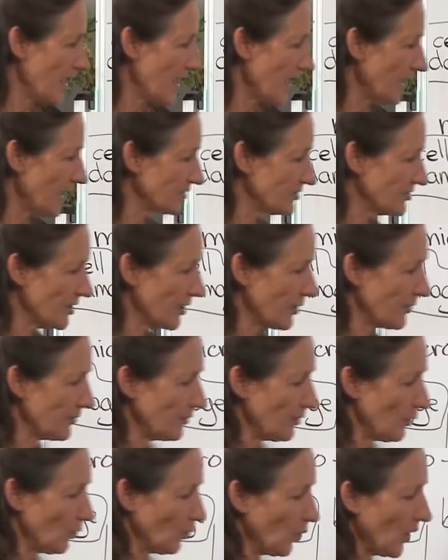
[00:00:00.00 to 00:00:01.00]
And
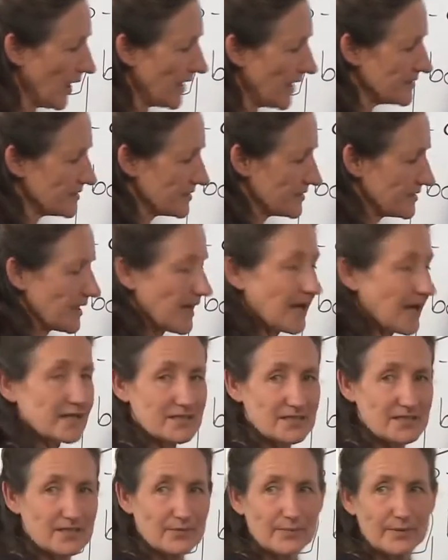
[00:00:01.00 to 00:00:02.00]
so waste
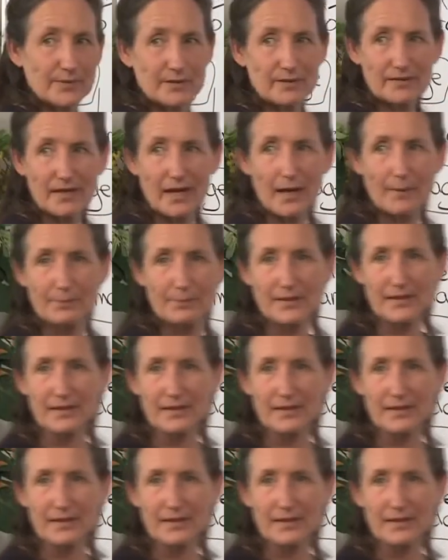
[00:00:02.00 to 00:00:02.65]
starts to build up